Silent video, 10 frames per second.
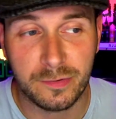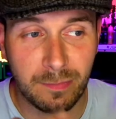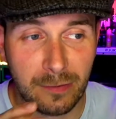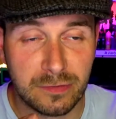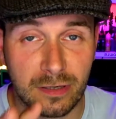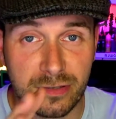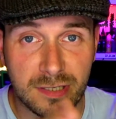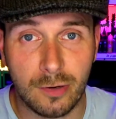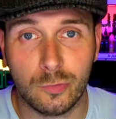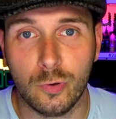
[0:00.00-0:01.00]
the mouth to lung
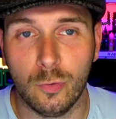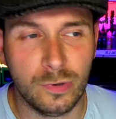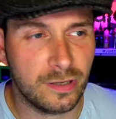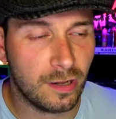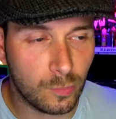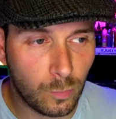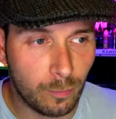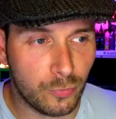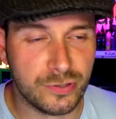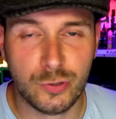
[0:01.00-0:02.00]
style coil, one of like the
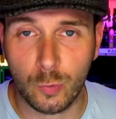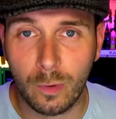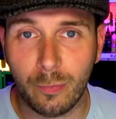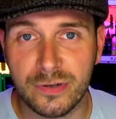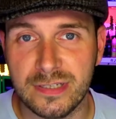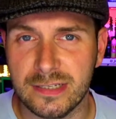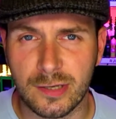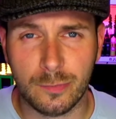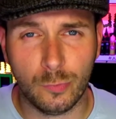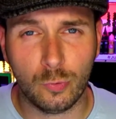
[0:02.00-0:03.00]
1.2 or 1.6
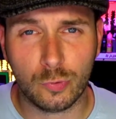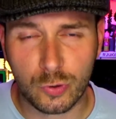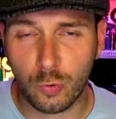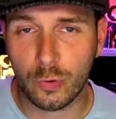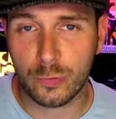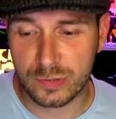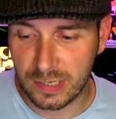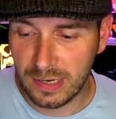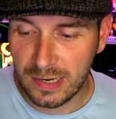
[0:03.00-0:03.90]
ohm Nord coils,